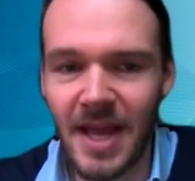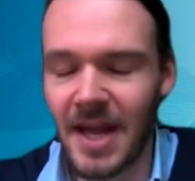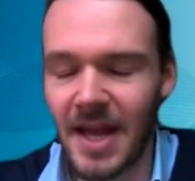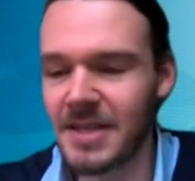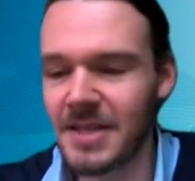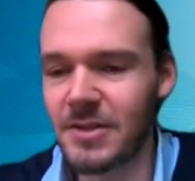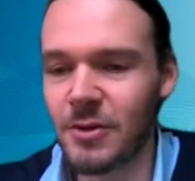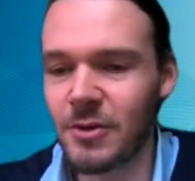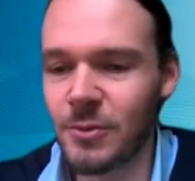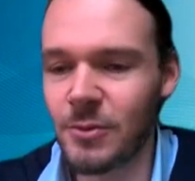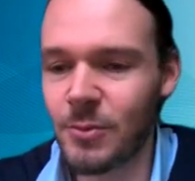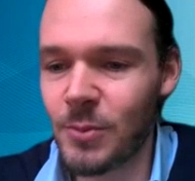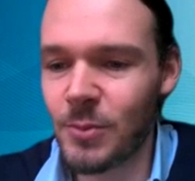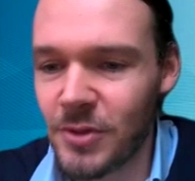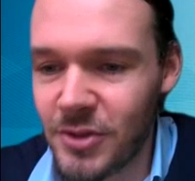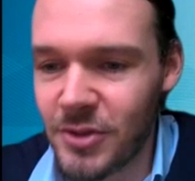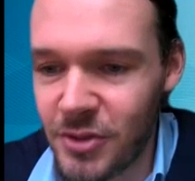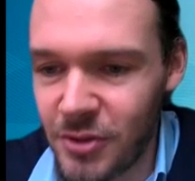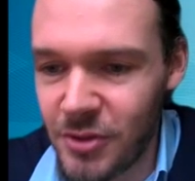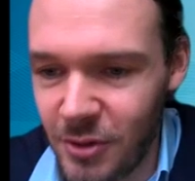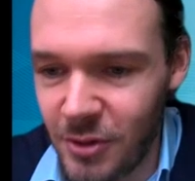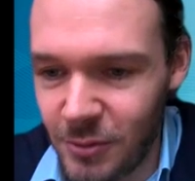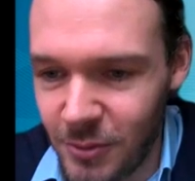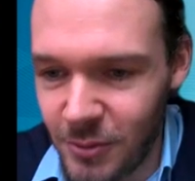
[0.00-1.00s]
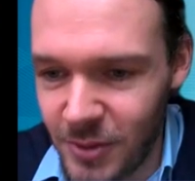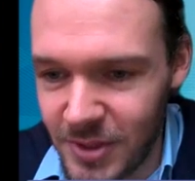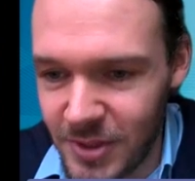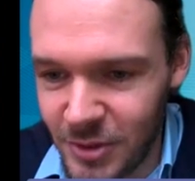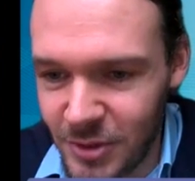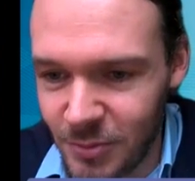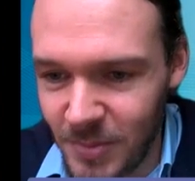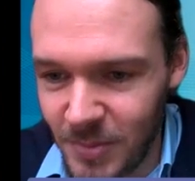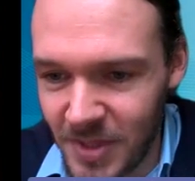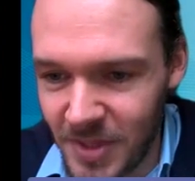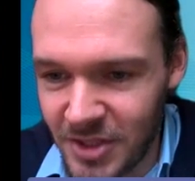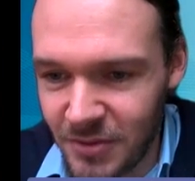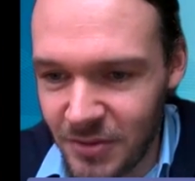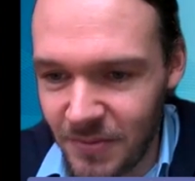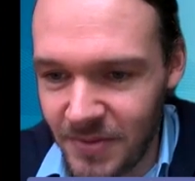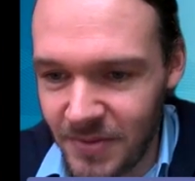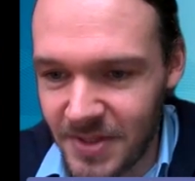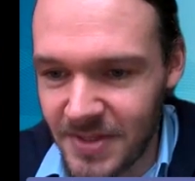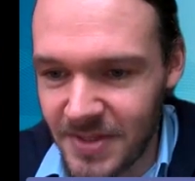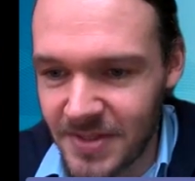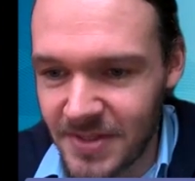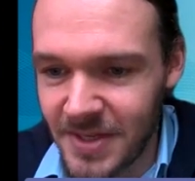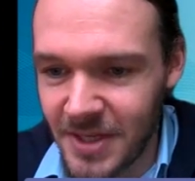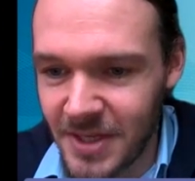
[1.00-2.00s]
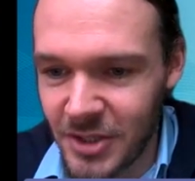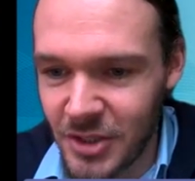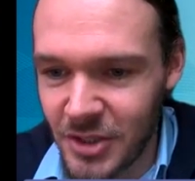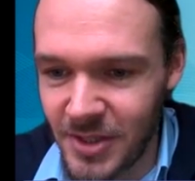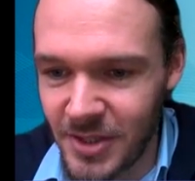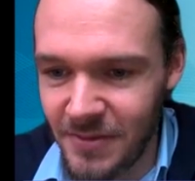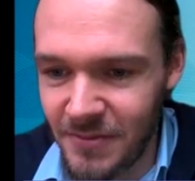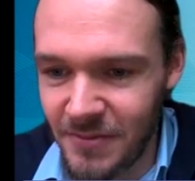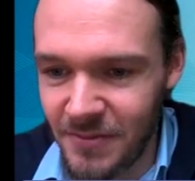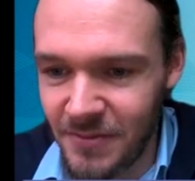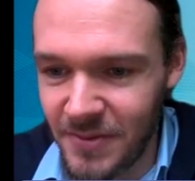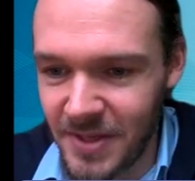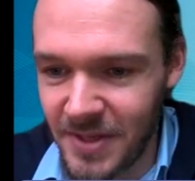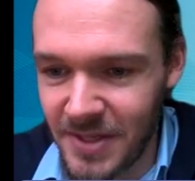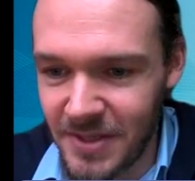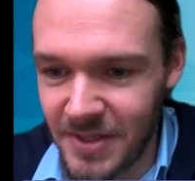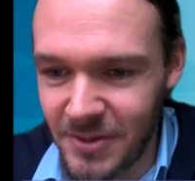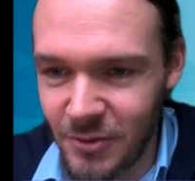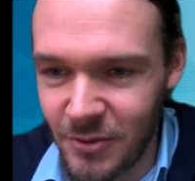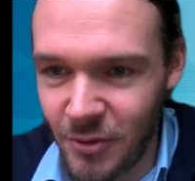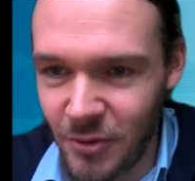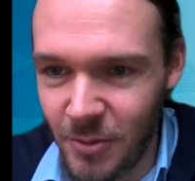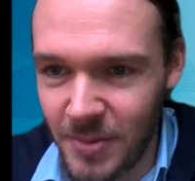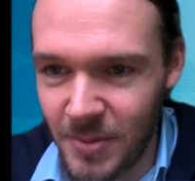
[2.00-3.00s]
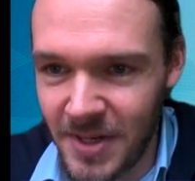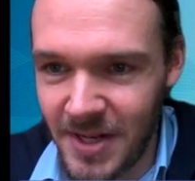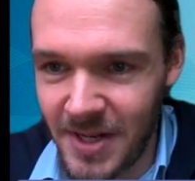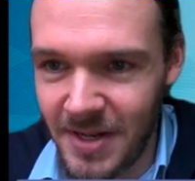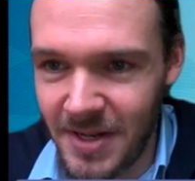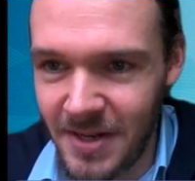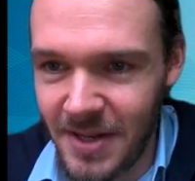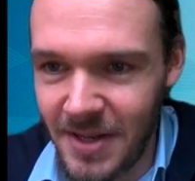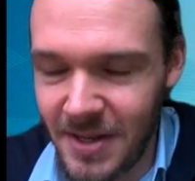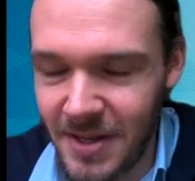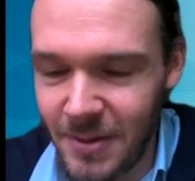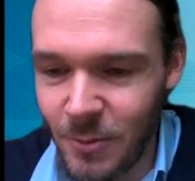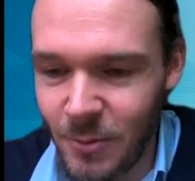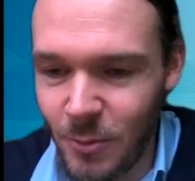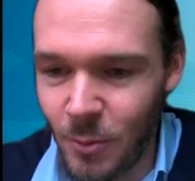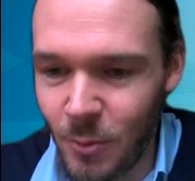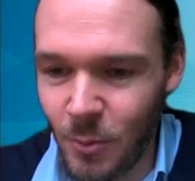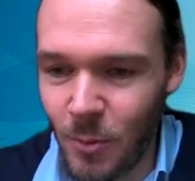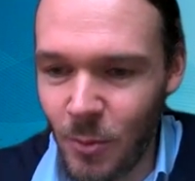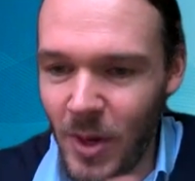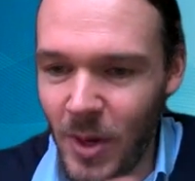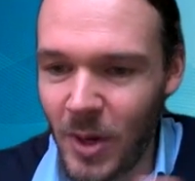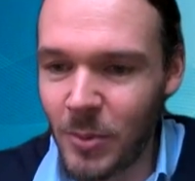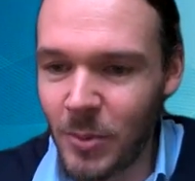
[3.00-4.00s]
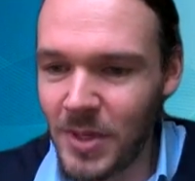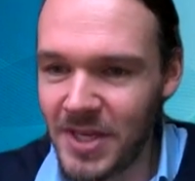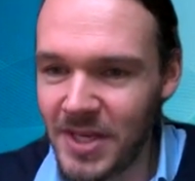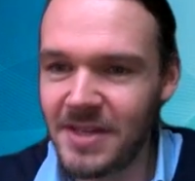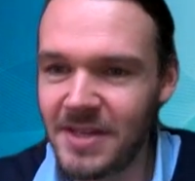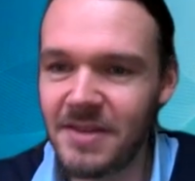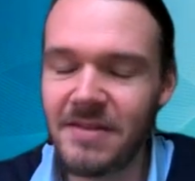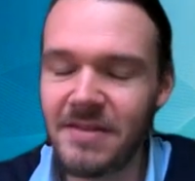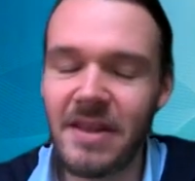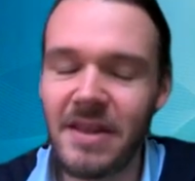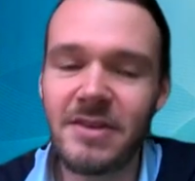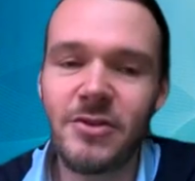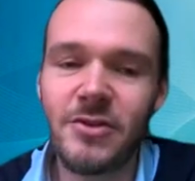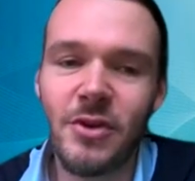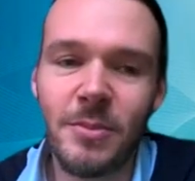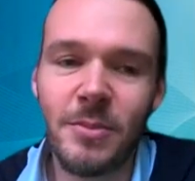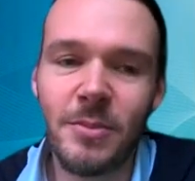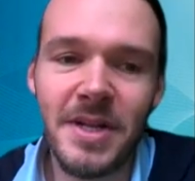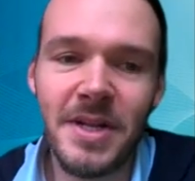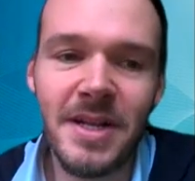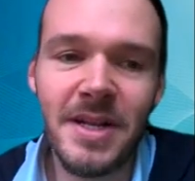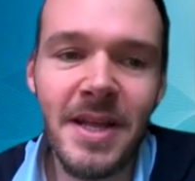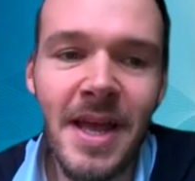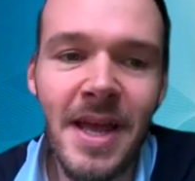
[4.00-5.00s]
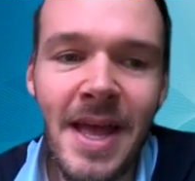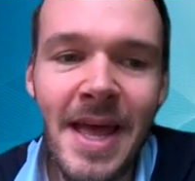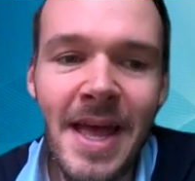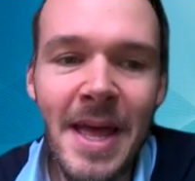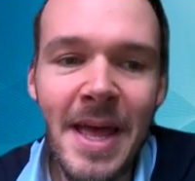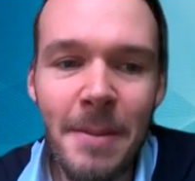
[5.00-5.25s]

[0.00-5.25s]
I don't want to go into much of the discussion if the terminal, why we needed that terminal,